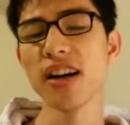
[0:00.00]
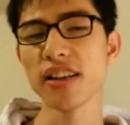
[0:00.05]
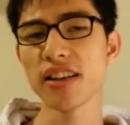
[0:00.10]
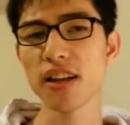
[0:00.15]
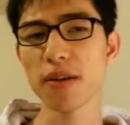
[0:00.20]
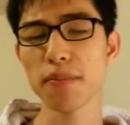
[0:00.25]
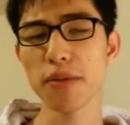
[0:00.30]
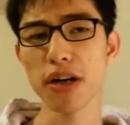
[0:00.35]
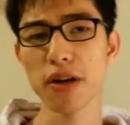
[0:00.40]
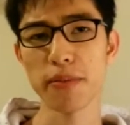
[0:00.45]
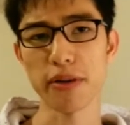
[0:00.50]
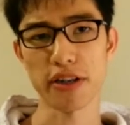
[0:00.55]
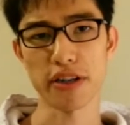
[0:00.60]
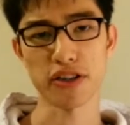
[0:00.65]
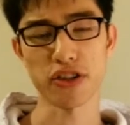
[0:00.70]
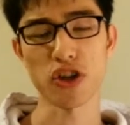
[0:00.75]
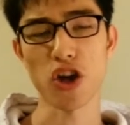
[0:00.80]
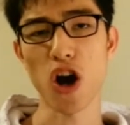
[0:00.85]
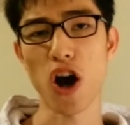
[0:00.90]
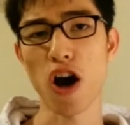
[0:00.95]
the
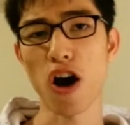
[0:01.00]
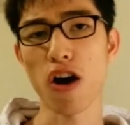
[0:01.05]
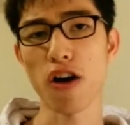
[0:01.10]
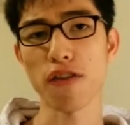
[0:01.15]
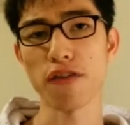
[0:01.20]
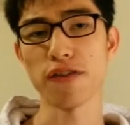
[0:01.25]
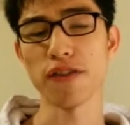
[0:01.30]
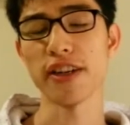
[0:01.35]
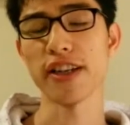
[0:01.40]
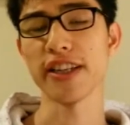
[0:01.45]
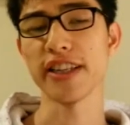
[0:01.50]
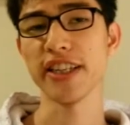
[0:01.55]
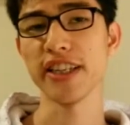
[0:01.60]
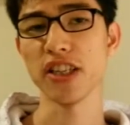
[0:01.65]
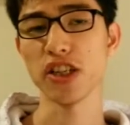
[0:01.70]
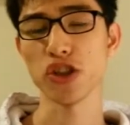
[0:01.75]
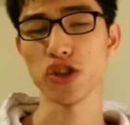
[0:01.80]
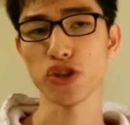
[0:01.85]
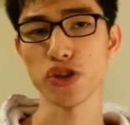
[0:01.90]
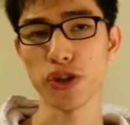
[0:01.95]
purpose of
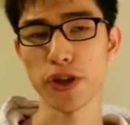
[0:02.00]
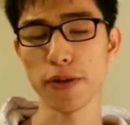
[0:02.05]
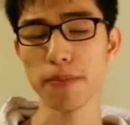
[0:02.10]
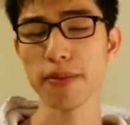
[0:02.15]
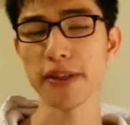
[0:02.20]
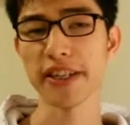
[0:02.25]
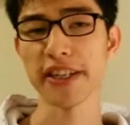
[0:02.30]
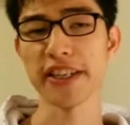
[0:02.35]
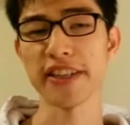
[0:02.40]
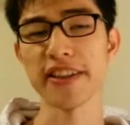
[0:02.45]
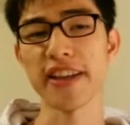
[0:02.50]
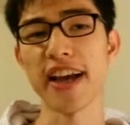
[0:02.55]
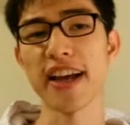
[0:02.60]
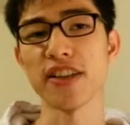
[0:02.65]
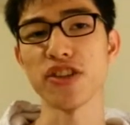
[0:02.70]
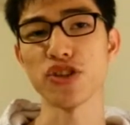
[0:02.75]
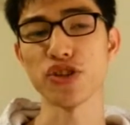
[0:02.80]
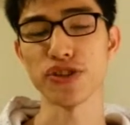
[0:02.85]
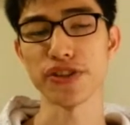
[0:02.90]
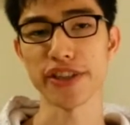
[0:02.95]
leadership in
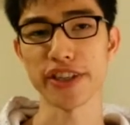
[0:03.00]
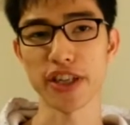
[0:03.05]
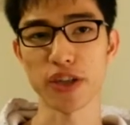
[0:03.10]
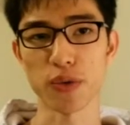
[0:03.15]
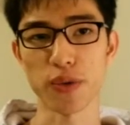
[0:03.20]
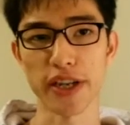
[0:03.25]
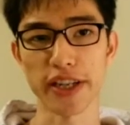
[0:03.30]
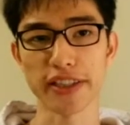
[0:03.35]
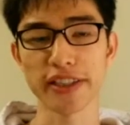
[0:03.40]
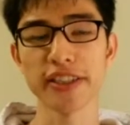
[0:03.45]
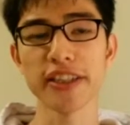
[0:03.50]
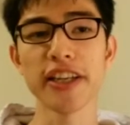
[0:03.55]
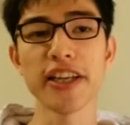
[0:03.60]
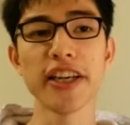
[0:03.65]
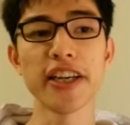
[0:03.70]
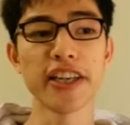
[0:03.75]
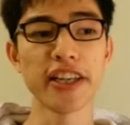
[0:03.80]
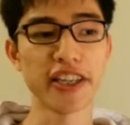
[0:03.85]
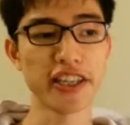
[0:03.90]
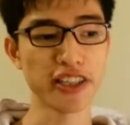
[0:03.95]
engineering
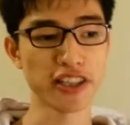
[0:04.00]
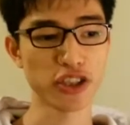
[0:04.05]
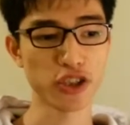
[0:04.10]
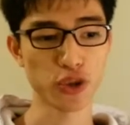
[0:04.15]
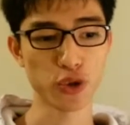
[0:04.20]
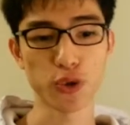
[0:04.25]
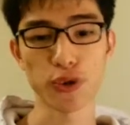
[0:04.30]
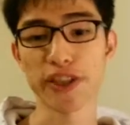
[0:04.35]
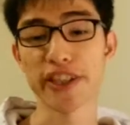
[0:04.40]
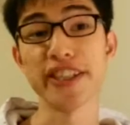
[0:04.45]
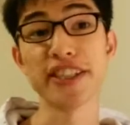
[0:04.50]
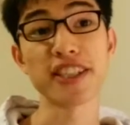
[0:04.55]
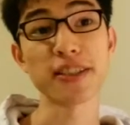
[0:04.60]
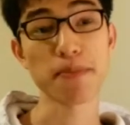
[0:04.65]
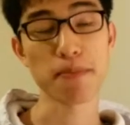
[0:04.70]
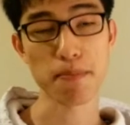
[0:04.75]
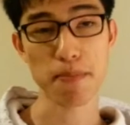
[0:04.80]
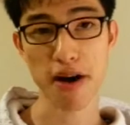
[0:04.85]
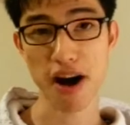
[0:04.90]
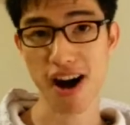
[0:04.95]
is to
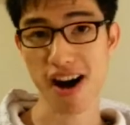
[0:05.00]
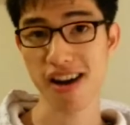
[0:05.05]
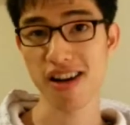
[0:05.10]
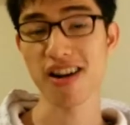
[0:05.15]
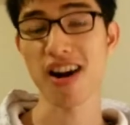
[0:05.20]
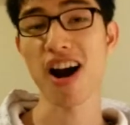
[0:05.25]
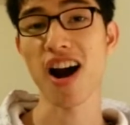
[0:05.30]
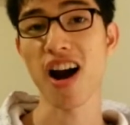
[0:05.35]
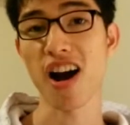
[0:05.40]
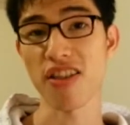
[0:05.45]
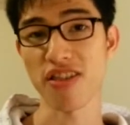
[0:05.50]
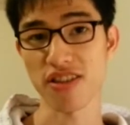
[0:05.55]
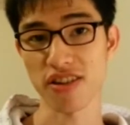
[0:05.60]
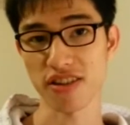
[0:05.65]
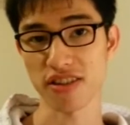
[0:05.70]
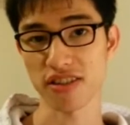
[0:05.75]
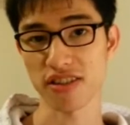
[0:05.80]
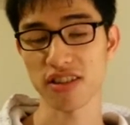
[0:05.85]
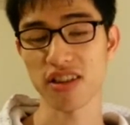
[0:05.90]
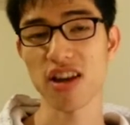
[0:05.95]
inspire
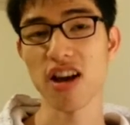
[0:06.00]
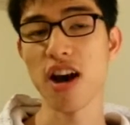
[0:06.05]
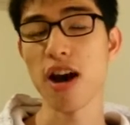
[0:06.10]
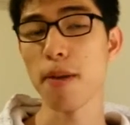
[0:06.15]
others,